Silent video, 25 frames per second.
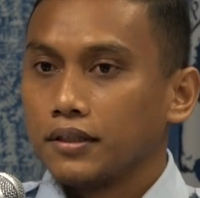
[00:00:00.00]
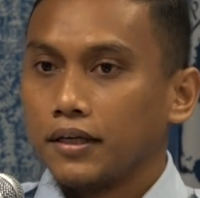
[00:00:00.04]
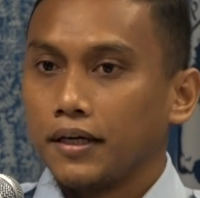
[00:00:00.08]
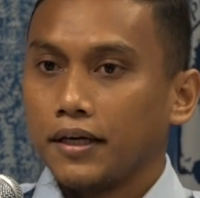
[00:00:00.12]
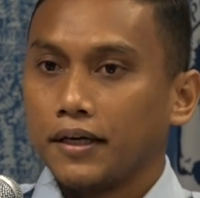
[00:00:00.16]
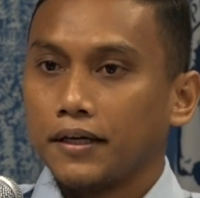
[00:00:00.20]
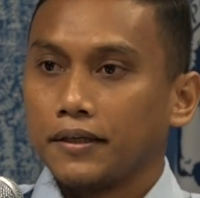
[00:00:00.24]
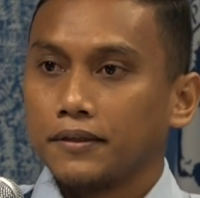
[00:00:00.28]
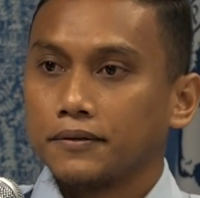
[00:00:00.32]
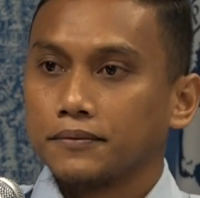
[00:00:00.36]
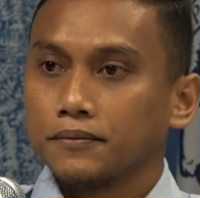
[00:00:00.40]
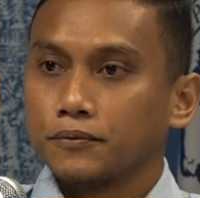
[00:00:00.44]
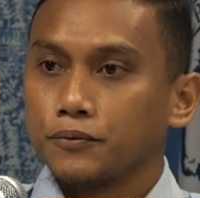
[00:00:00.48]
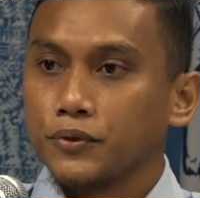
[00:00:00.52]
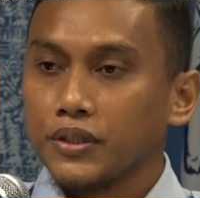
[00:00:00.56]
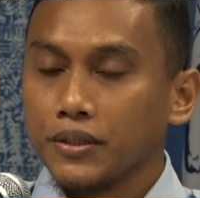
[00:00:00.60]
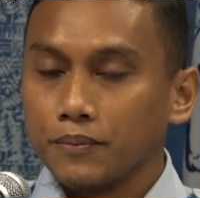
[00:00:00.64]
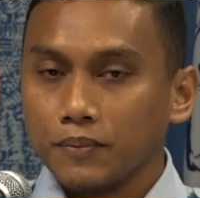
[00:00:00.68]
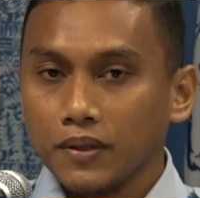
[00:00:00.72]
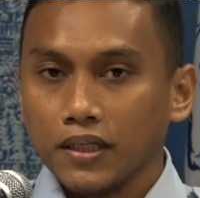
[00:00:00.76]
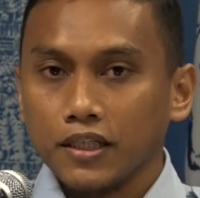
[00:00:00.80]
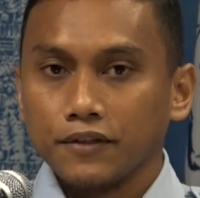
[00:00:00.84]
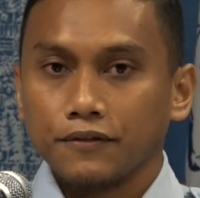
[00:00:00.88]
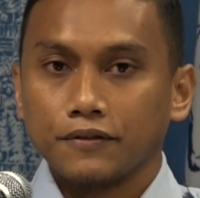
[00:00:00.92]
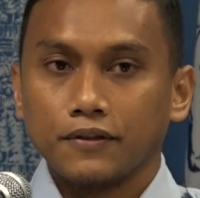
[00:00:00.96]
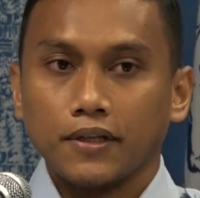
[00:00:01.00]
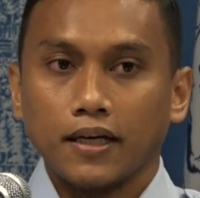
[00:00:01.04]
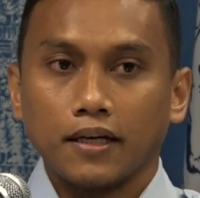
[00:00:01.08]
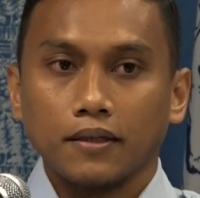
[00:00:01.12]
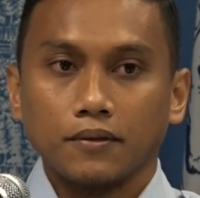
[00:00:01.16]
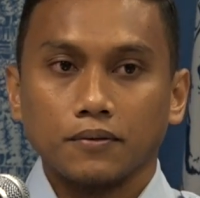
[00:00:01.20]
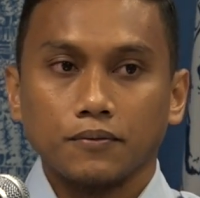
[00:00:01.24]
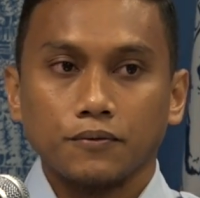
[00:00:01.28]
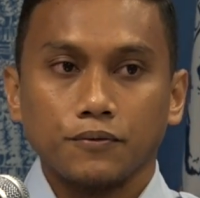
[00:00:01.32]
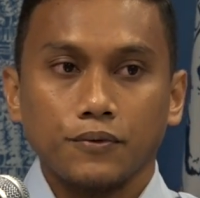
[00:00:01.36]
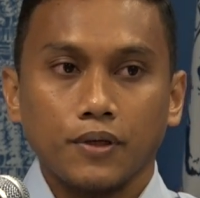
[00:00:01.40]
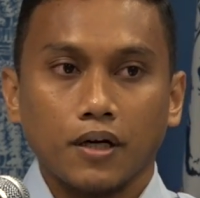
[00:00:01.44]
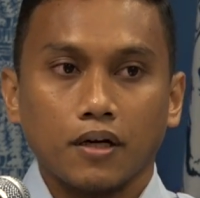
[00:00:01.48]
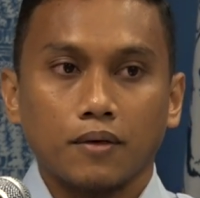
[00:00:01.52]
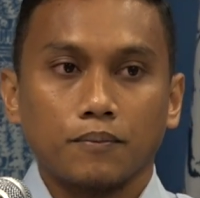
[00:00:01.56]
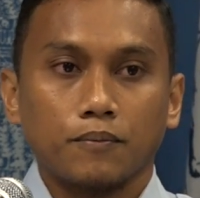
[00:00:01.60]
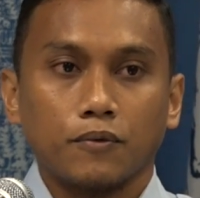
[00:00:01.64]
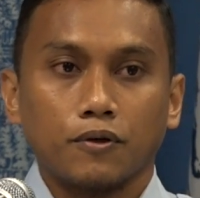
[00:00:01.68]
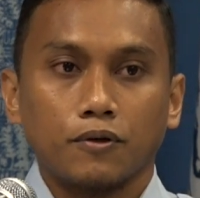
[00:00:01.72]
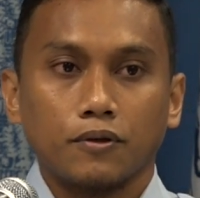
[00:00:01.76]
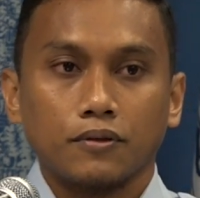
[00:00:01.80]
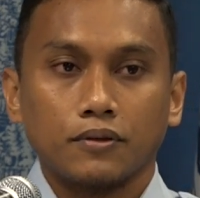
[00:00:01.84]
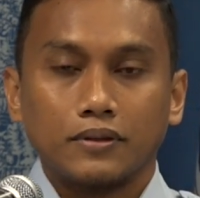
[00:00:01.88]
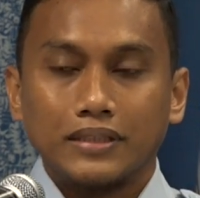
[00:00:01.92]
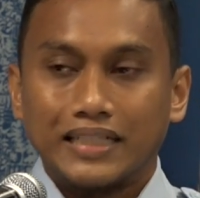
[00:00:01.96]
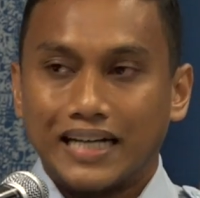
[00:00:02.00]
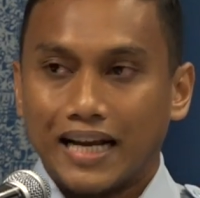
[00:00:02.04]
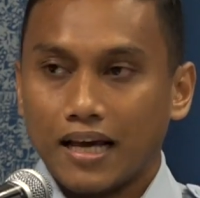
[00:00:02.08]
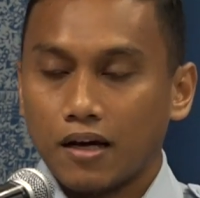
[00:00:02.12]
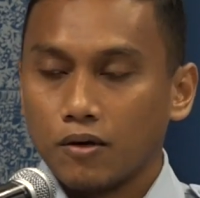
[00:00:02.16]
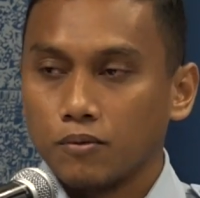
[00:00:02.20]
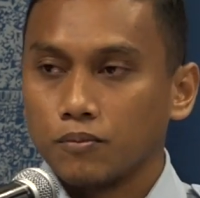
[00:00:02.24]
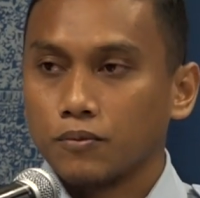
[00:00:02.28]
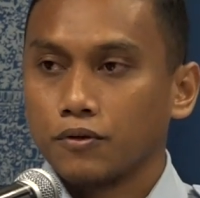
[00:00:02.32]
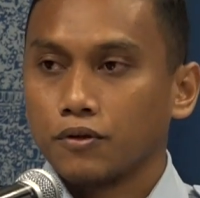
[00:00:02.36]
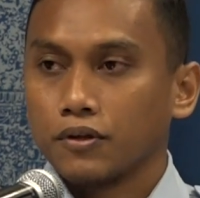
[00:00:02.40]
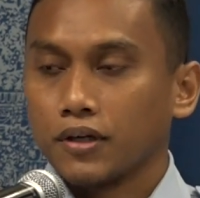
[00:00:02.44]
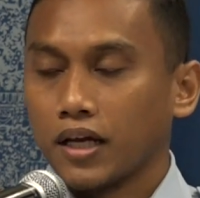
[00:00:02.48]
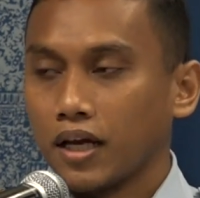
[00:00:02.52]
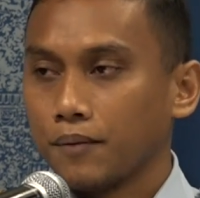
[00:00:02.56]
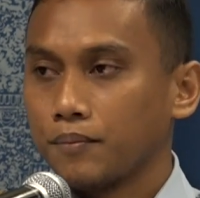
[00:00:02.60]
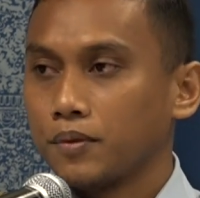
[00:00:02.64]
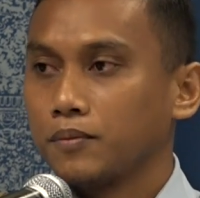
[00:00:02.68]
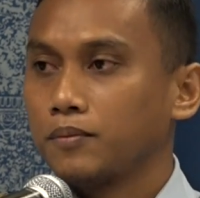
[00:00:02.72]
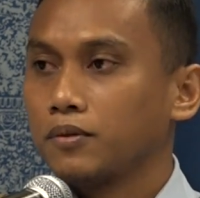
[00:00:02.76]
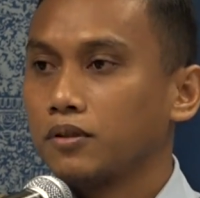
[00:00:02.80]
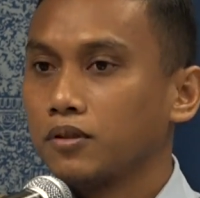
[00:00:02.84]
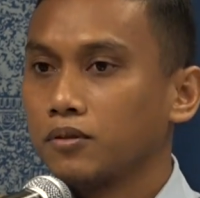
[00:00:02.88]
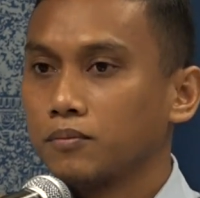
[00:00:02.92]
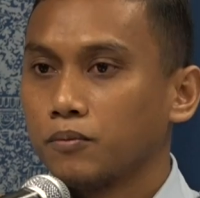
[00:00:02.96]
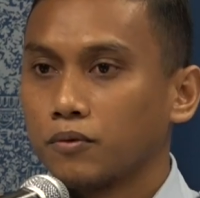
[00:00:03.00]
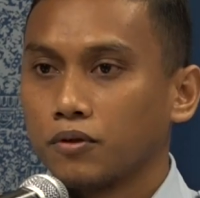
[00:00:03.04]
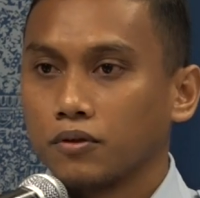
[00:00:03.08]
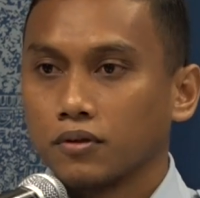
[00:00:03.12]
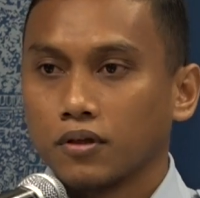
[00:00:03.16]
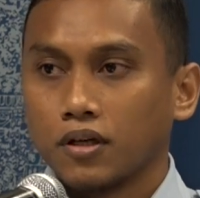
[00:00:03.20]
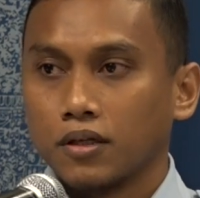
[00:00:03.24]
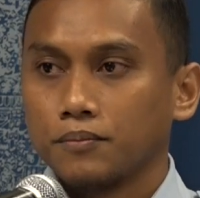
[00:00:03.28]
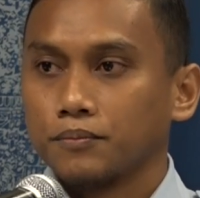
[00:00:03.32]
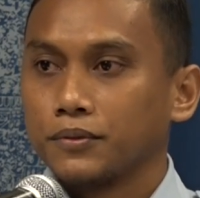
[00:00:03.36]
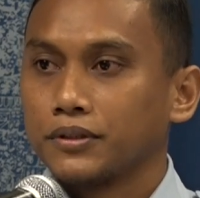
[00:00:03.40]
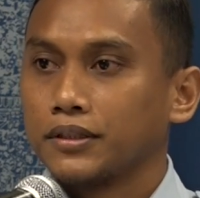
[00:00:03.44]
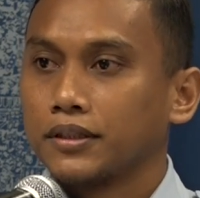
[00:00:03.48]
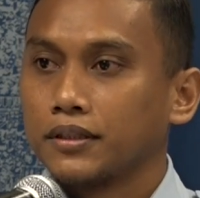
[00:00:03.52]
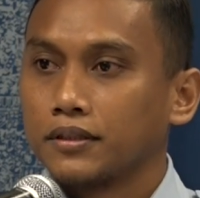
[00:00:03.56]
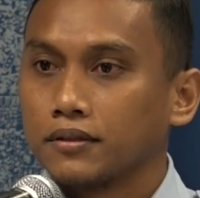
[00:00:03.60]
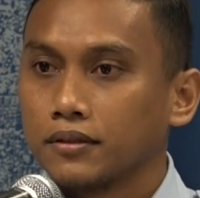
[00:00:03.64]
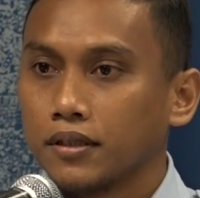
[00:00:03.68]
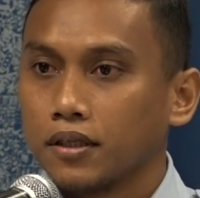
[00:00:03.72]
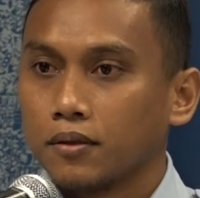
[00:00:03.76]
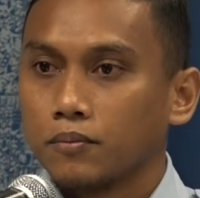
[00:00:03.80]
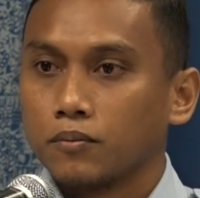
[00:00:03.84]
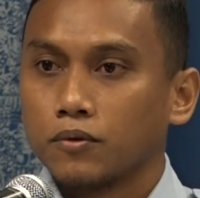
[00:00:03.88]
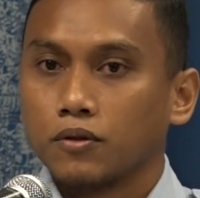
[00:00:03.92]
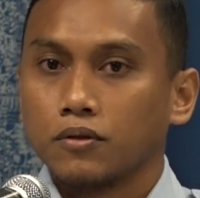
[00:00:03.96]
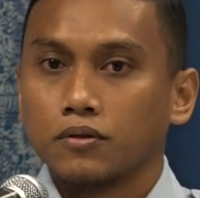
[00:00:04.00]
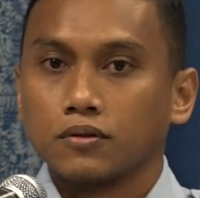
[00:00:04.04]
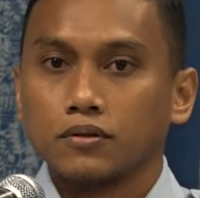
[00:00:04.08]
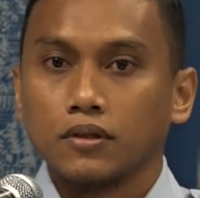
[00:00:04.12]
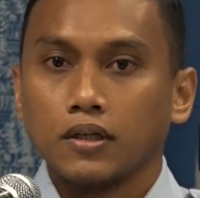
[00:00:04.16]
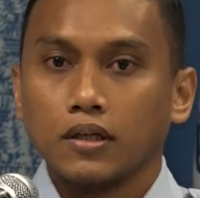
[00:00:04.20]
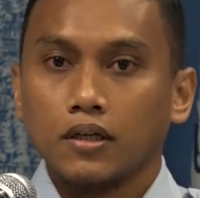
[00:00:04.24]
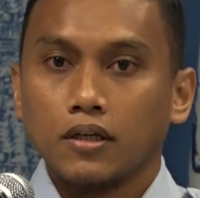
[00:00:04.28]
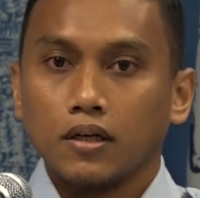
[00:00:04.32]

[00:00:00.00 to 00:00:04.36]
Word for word: And we believe that we are more now more capable, more competent, and more